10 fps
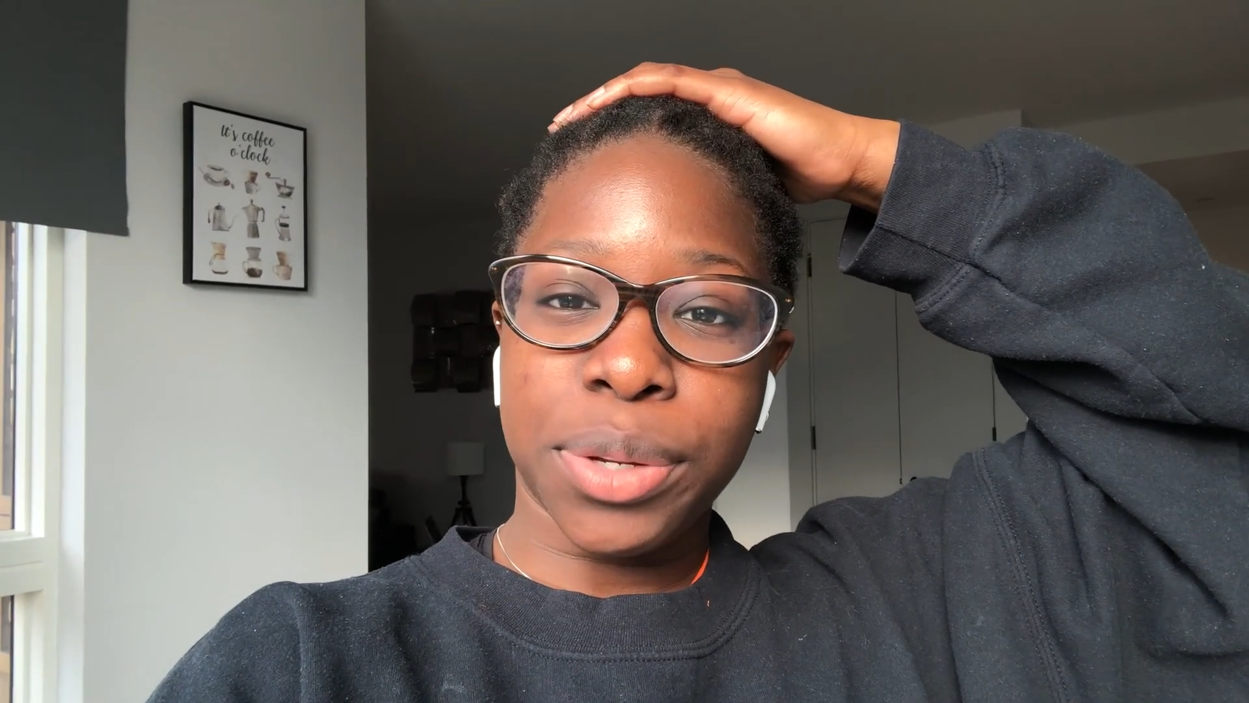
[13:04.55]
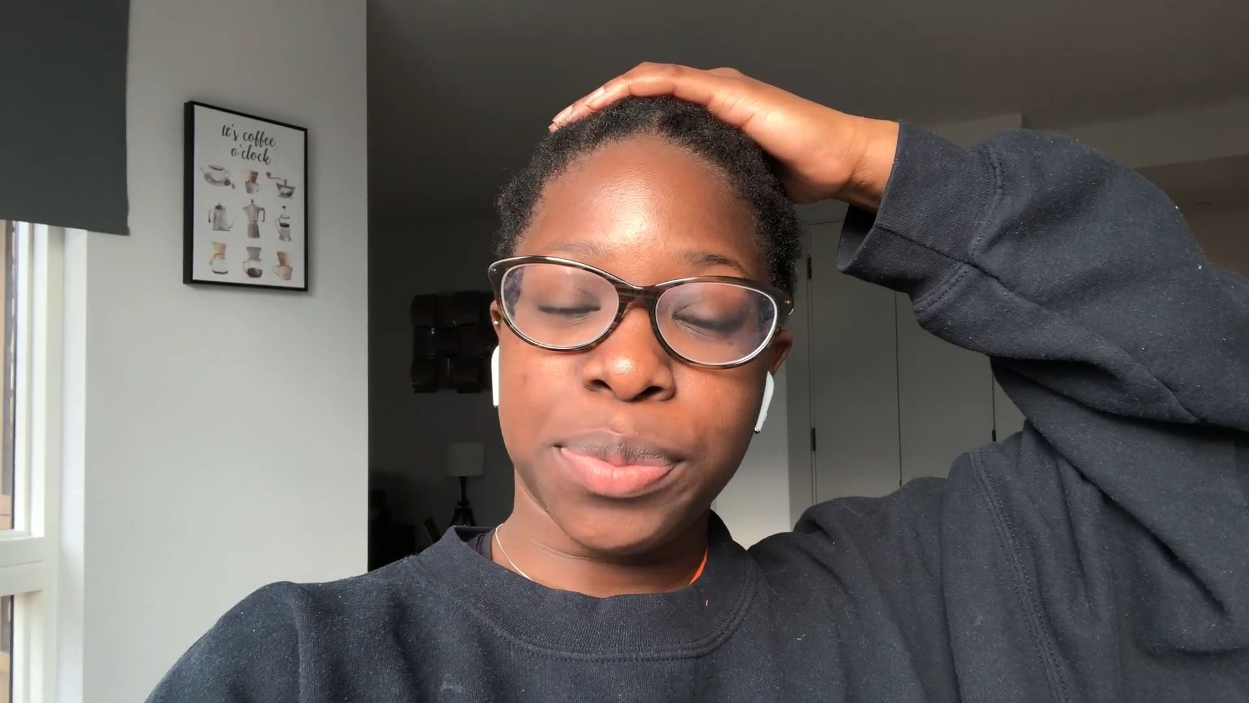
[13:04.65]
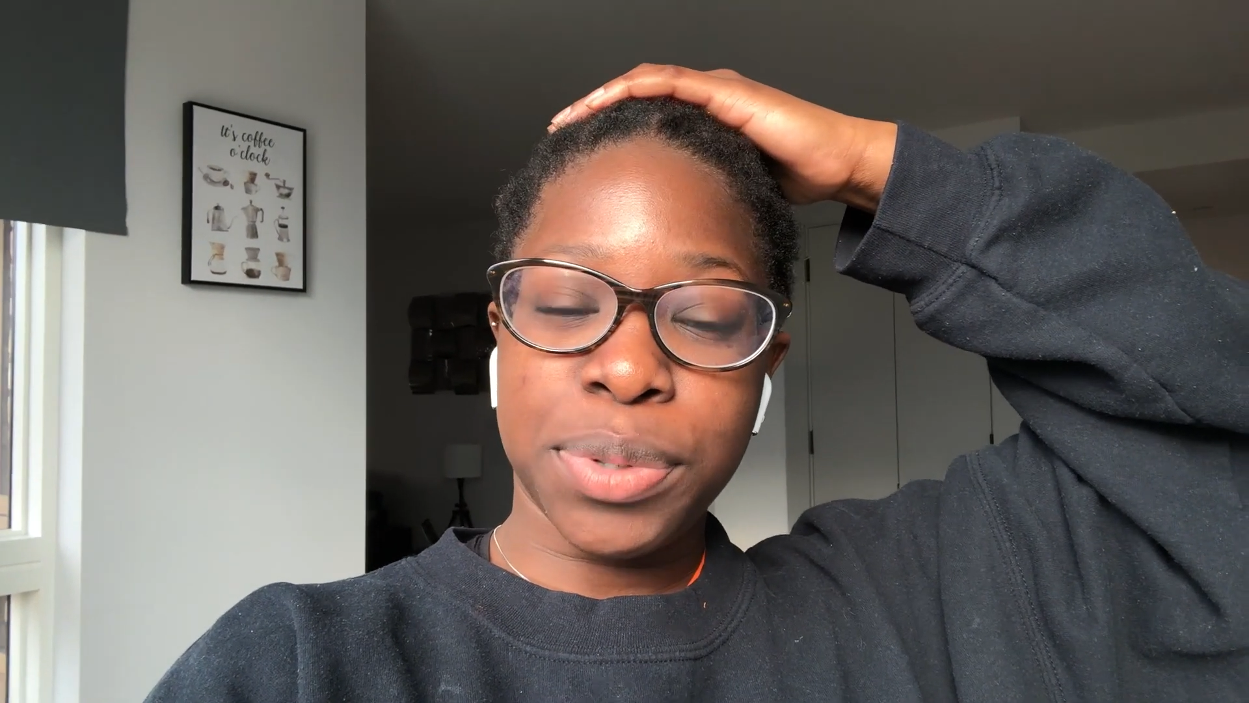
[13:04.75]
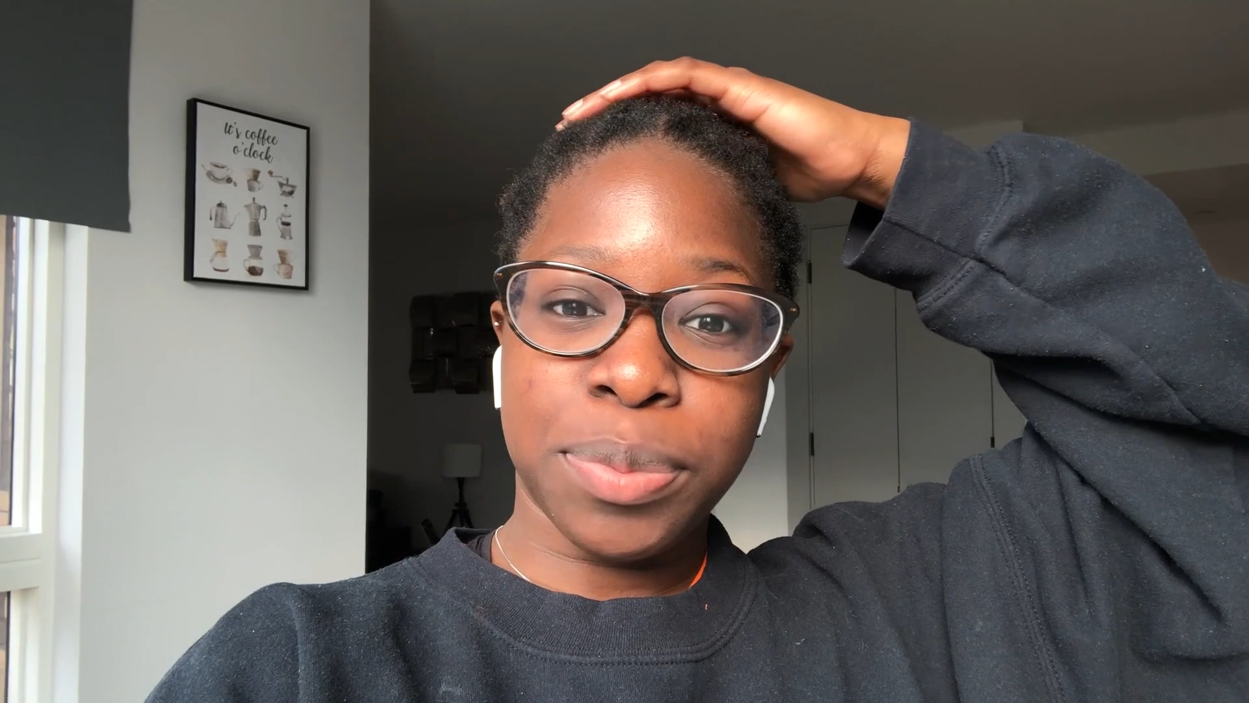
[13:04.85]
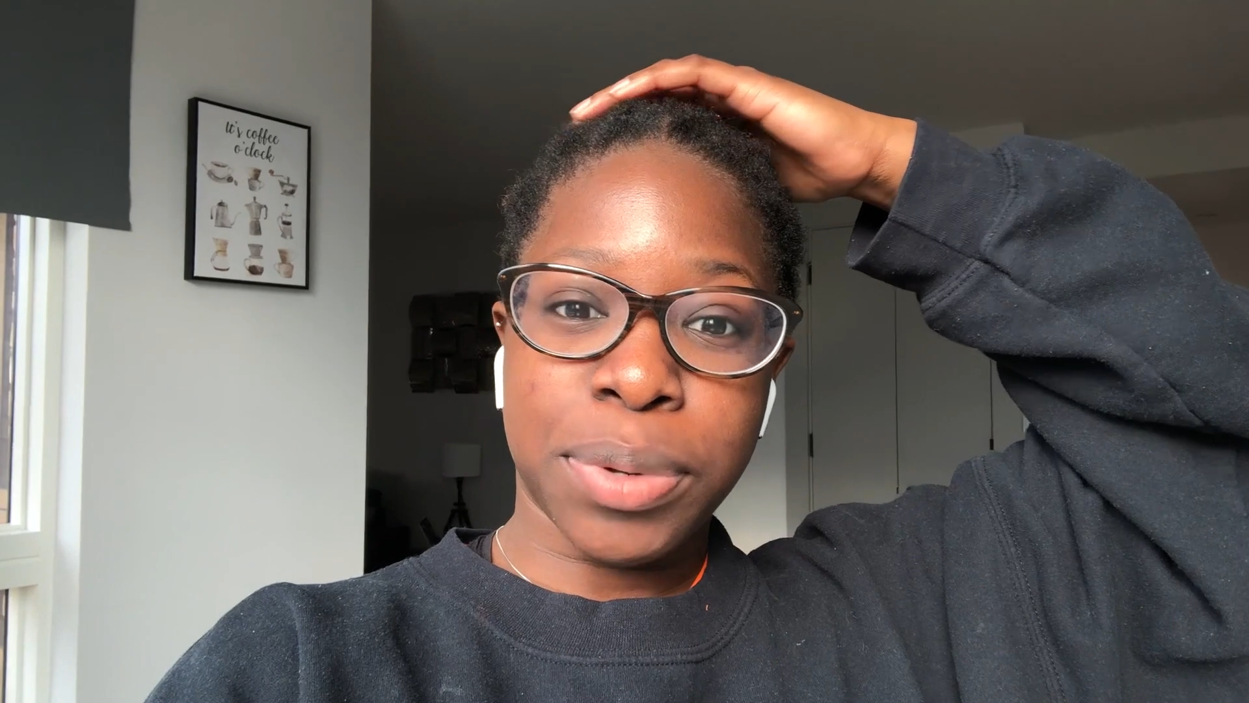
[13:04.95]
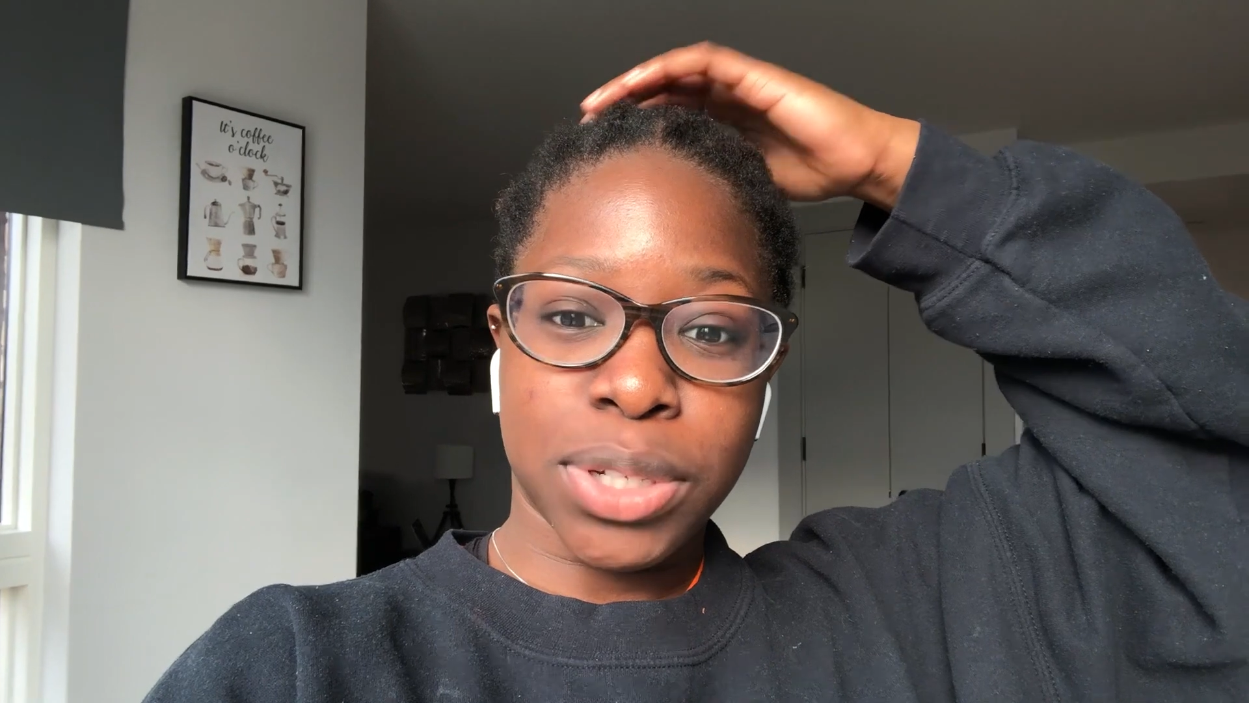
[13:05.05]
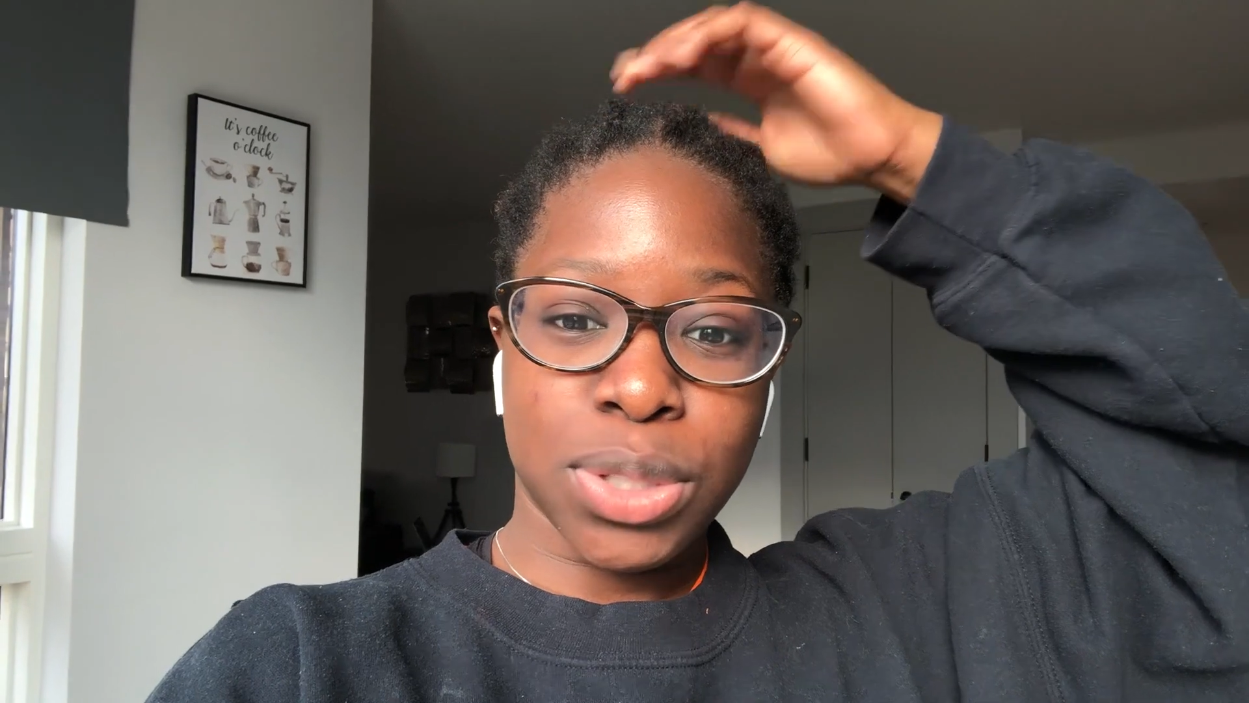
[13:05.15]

upload part